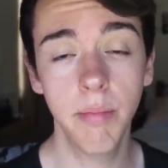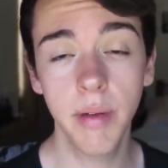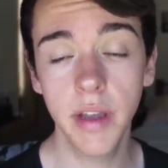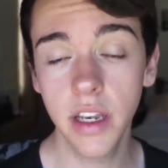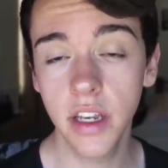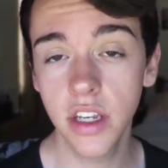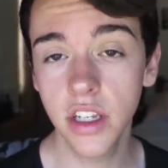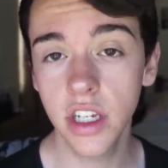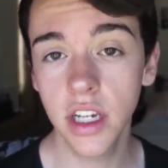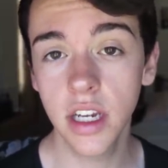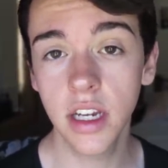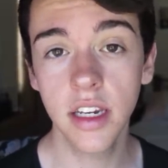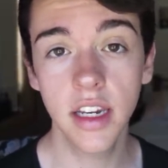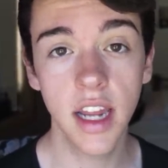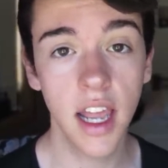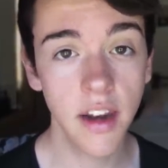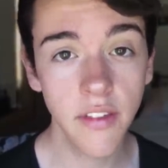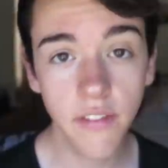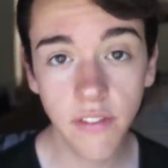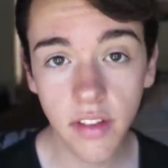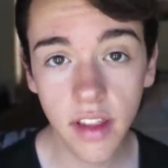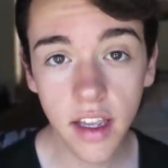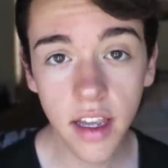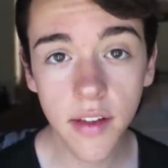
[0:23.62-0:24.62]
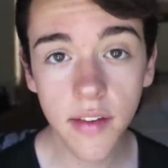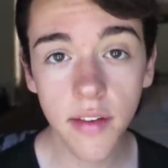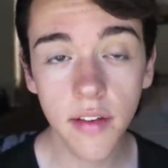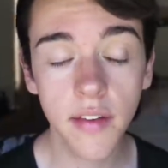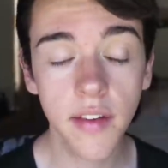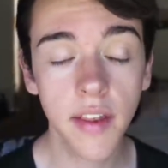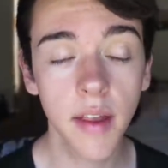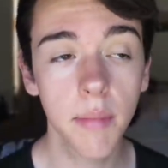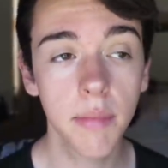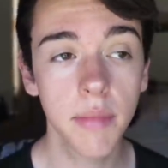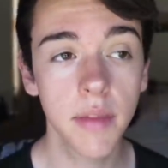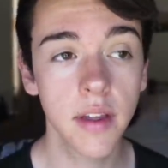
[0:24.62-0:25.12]
binging Netflix or
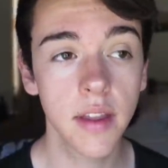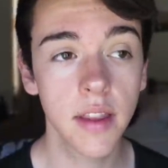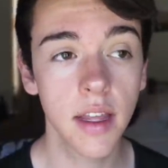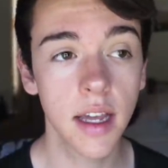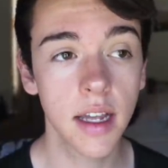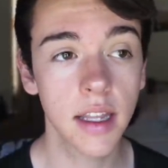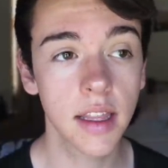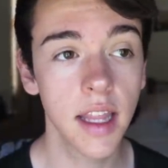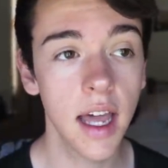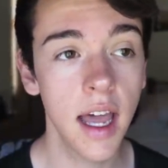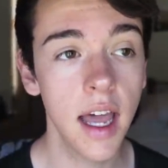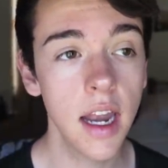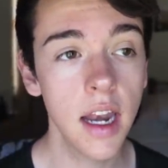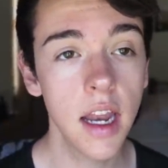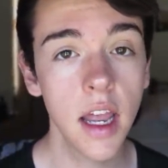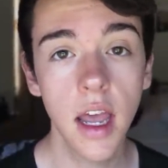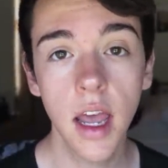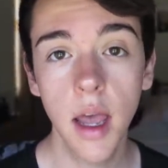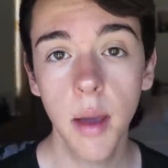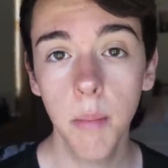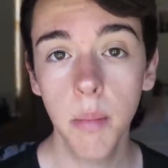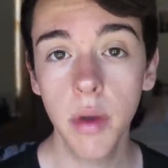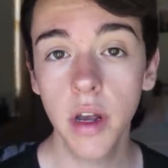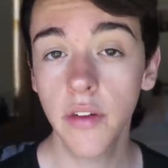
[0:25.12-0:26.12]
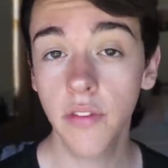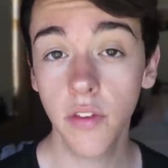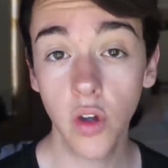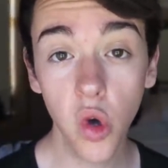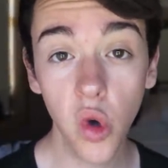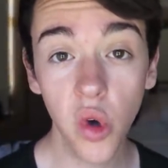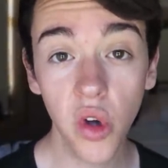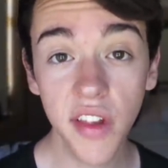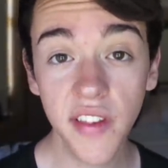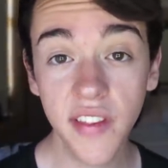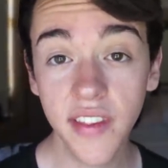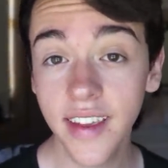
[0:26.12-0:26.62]
something like that. But of
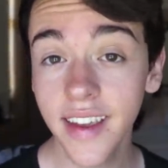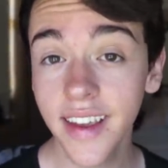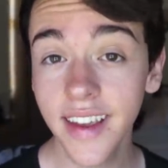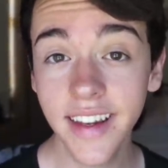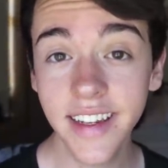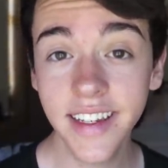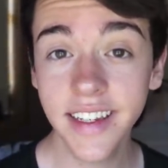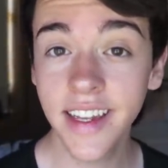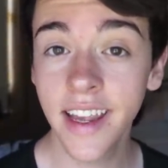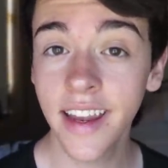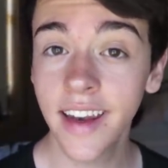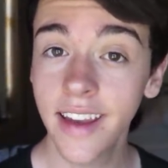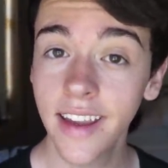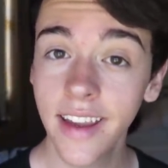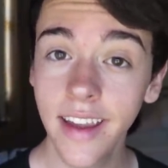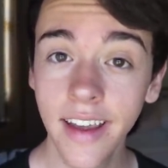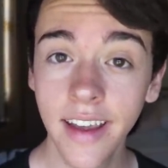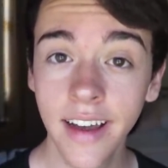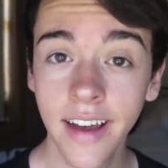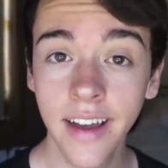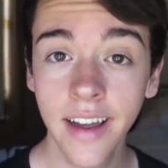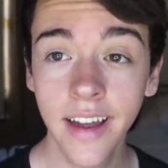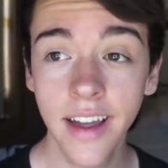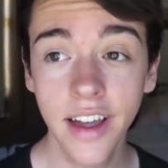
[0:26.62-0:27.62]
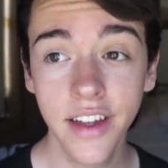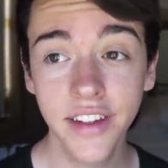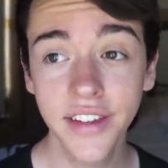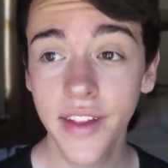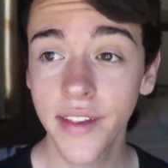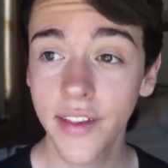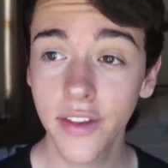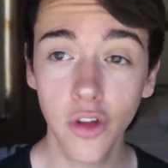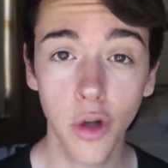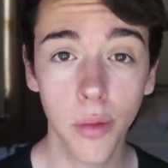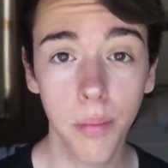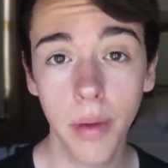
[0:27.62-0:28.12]
course, the internet here
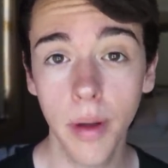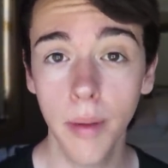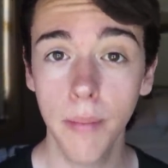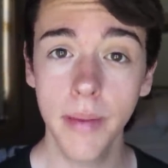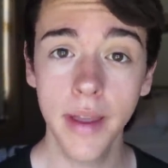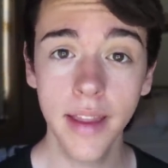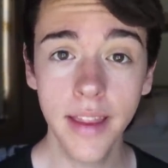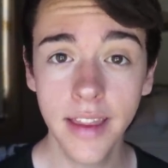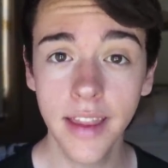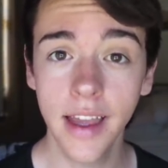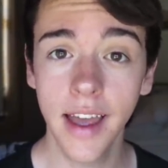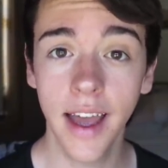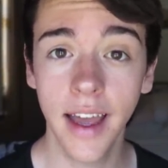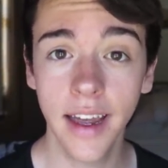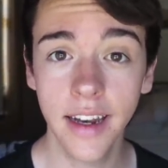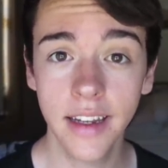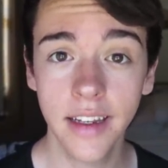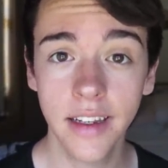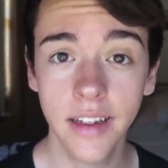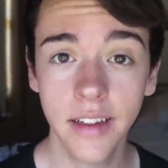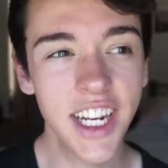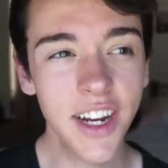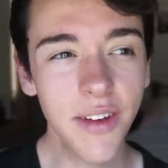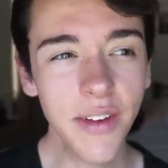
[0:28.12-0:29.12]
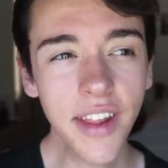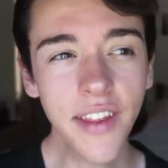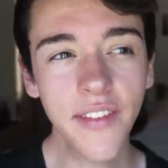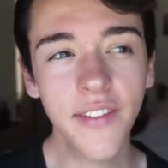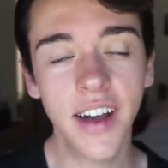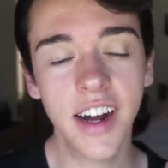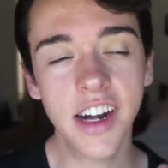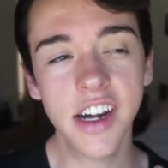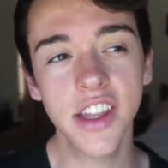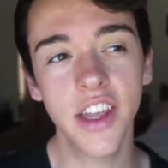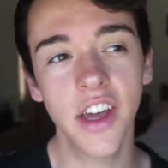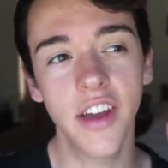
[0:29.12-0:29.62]
does not permit that. Do you know what's
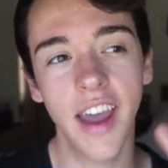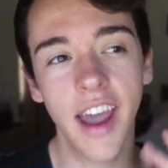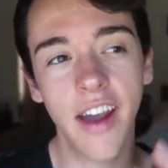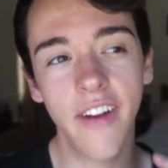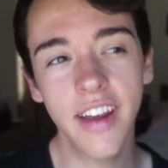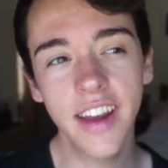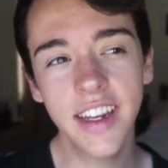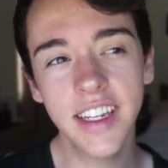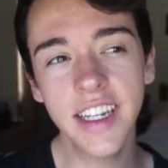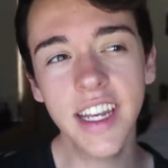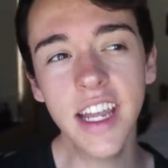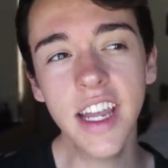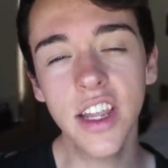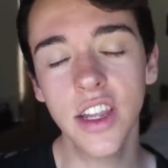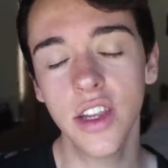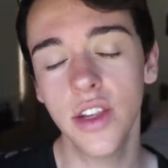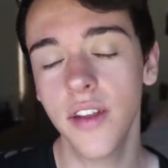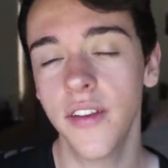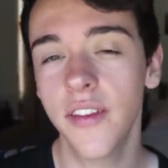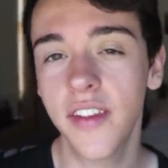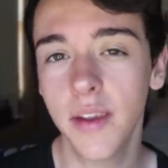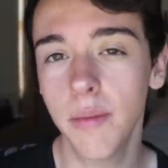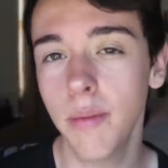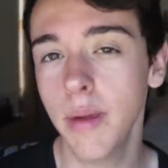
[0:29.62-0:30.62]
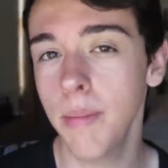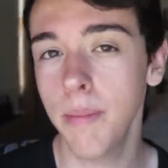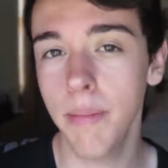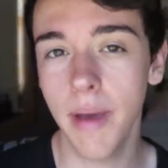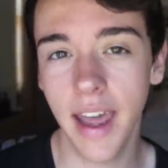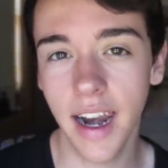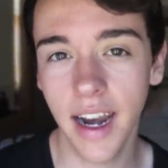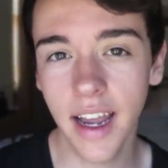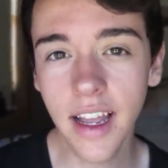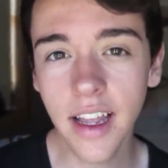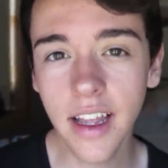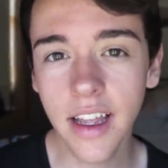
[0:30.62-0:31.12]
fucked though? Our internet used to be
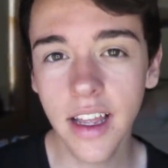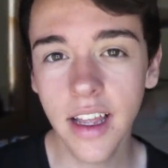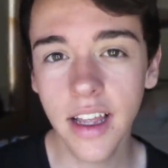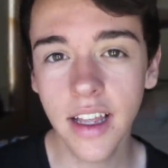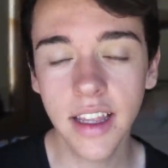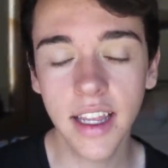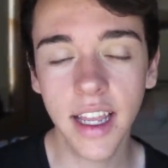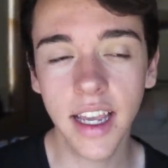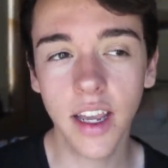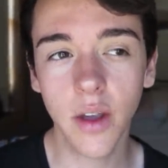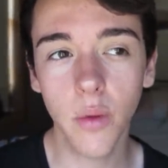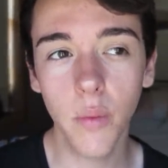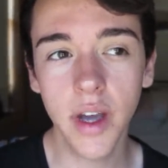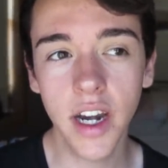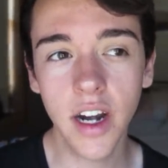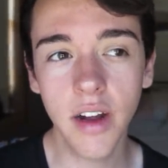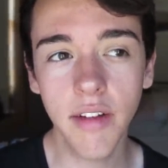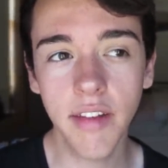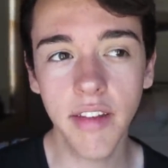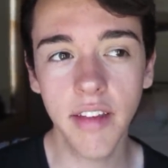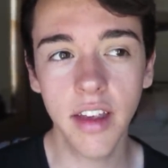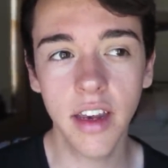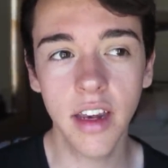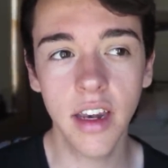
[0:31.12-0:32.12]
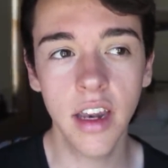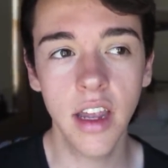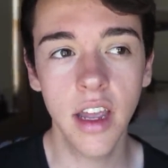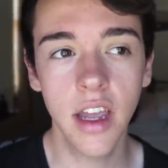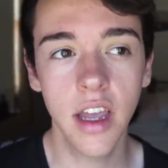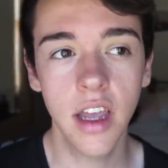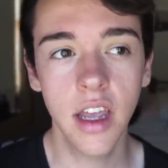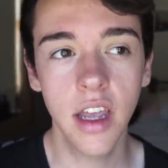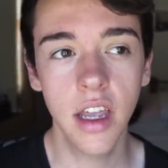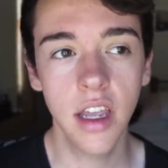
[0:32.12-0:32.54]
better. Like when I was in